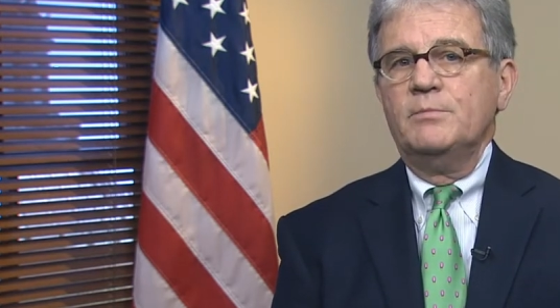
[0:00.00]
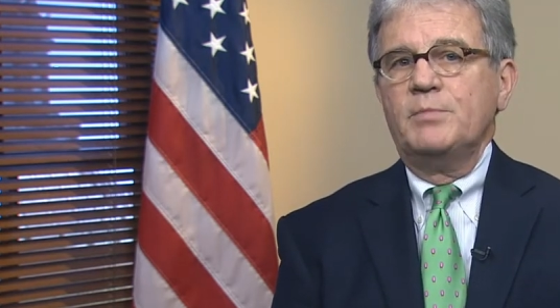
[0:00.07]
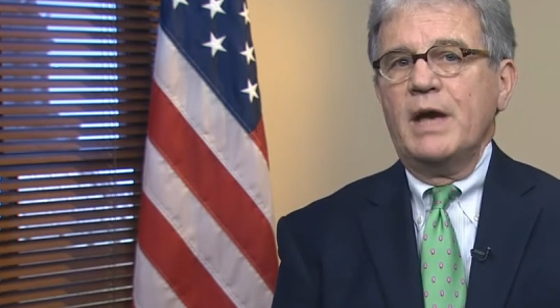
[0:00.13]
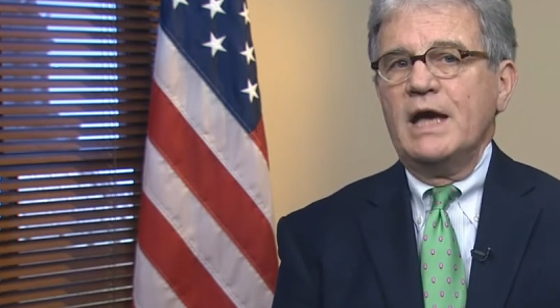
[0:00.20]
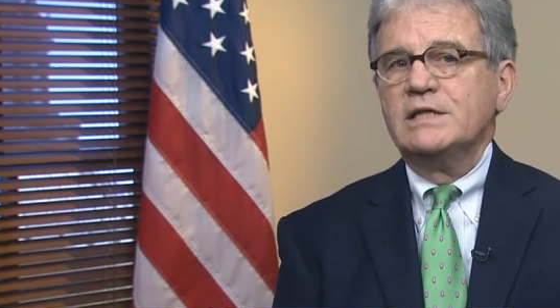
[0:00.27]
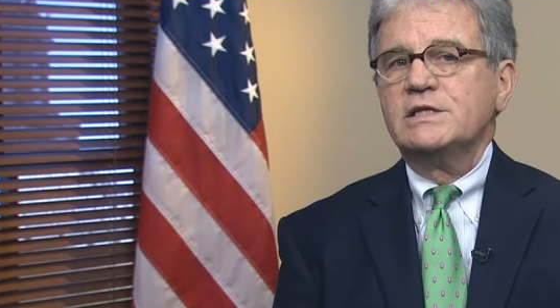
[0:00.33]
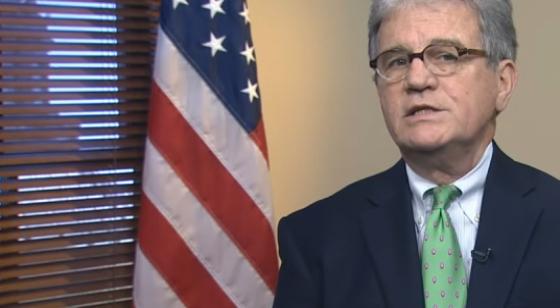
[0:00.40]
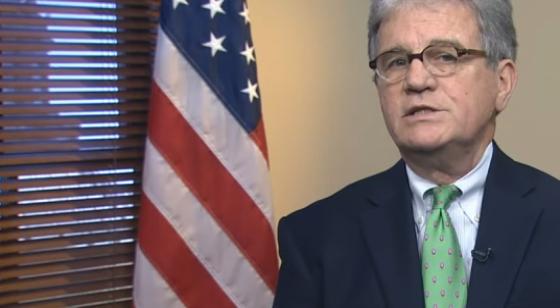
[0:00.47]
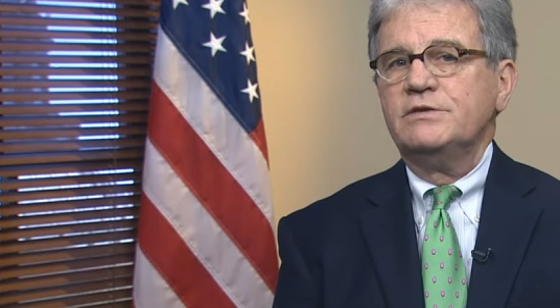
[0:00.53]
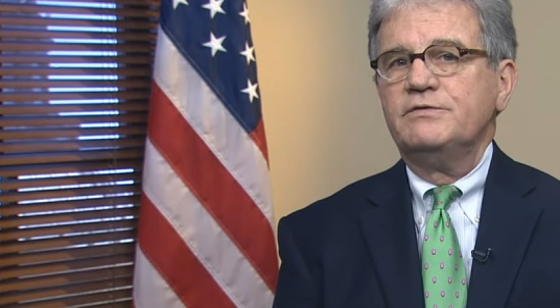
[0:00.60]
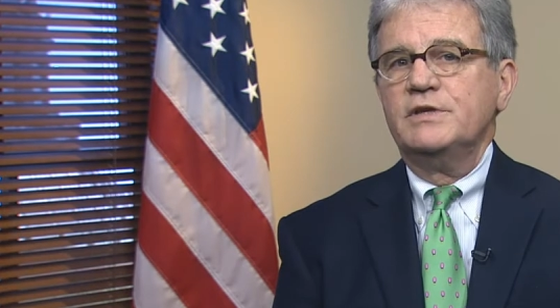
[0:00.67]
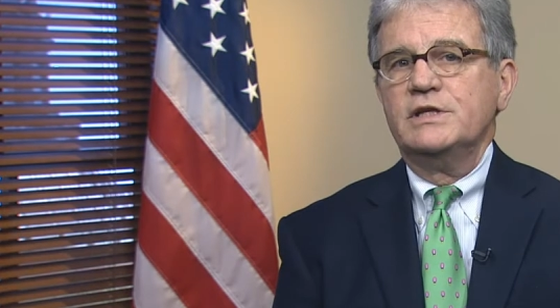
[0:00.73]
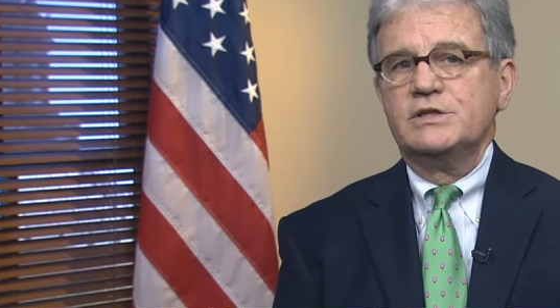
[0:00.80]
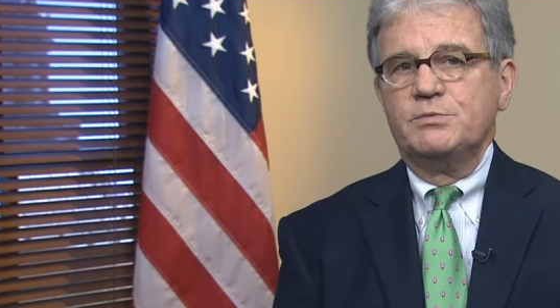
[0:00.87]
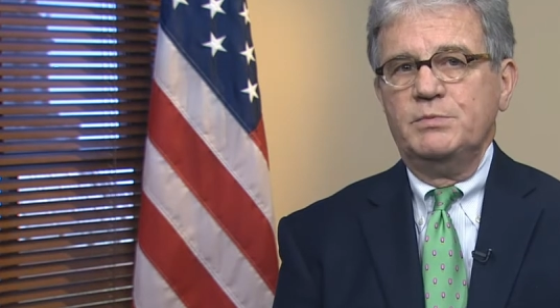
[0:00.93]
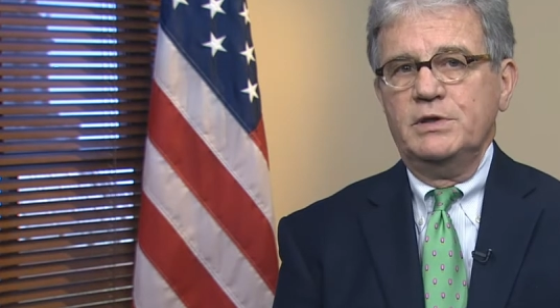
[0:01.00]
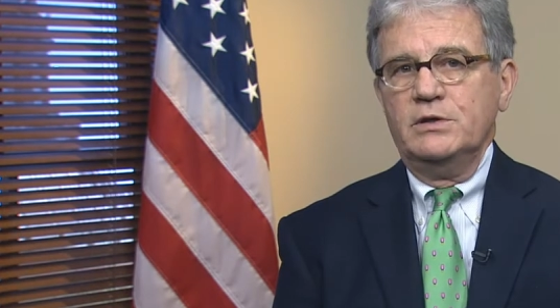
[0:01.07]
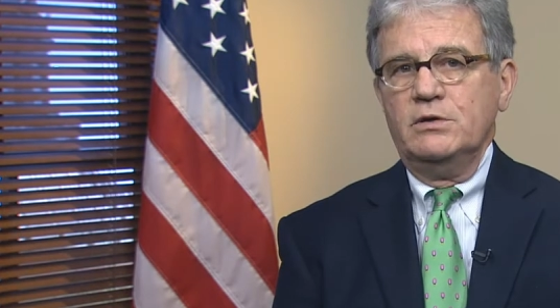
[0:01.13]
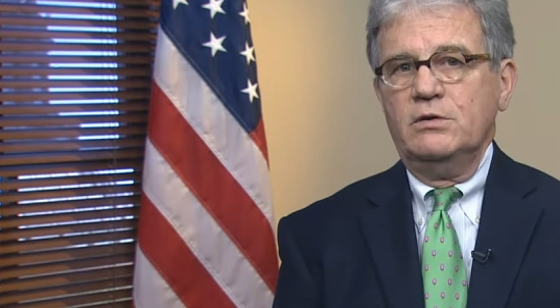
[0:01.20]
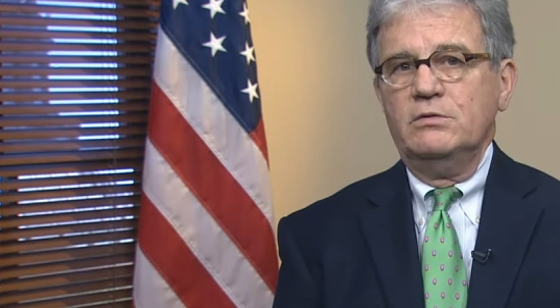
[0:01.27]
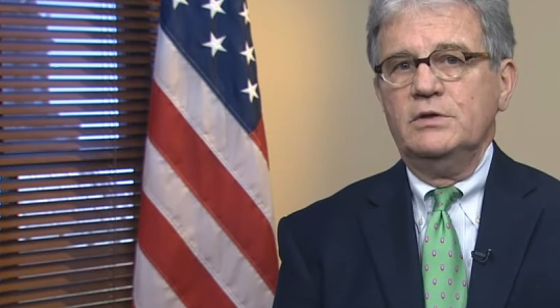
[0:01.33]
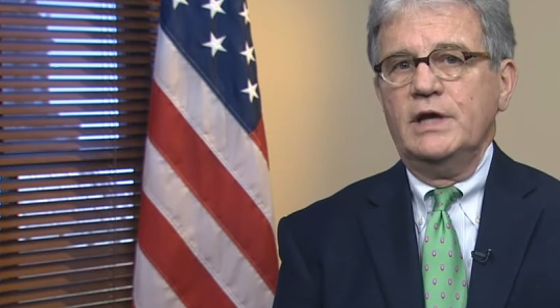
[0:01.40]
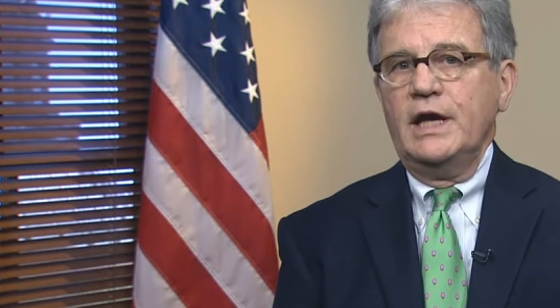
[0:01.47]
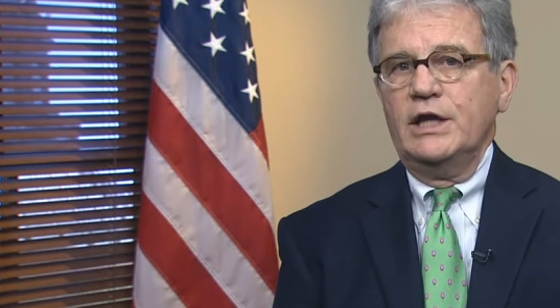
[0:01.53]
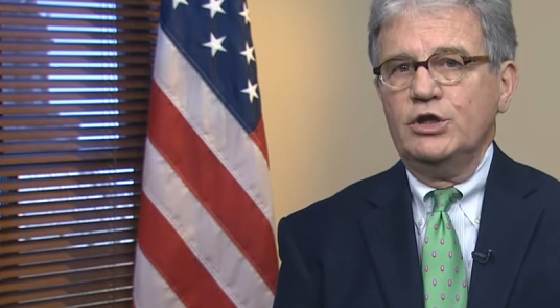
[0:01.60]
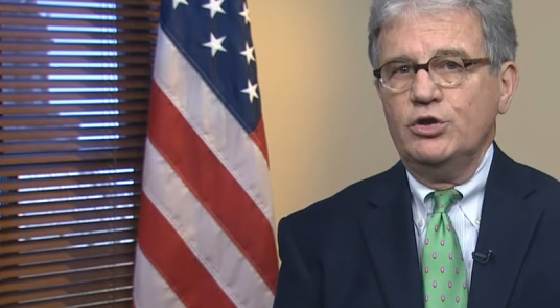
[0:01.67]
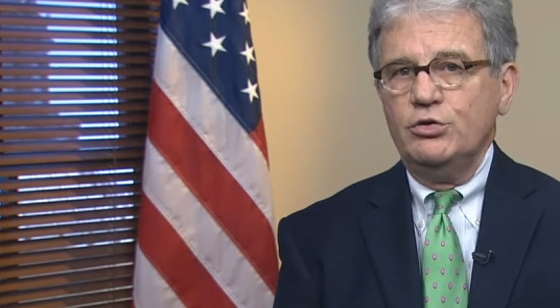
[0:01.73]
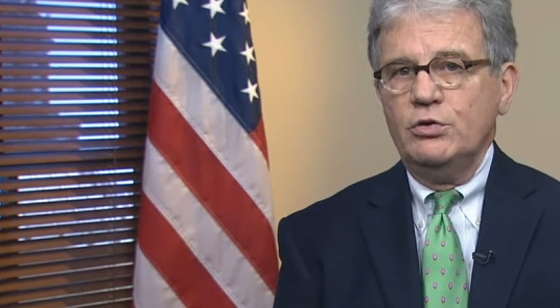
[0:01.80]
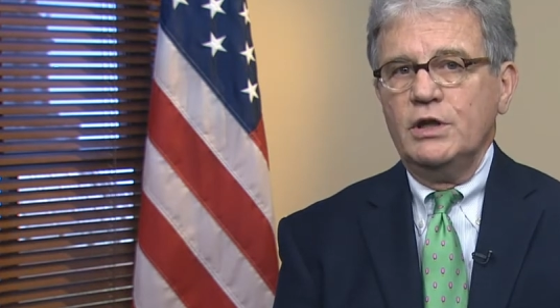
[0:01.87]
Passage of this bill and new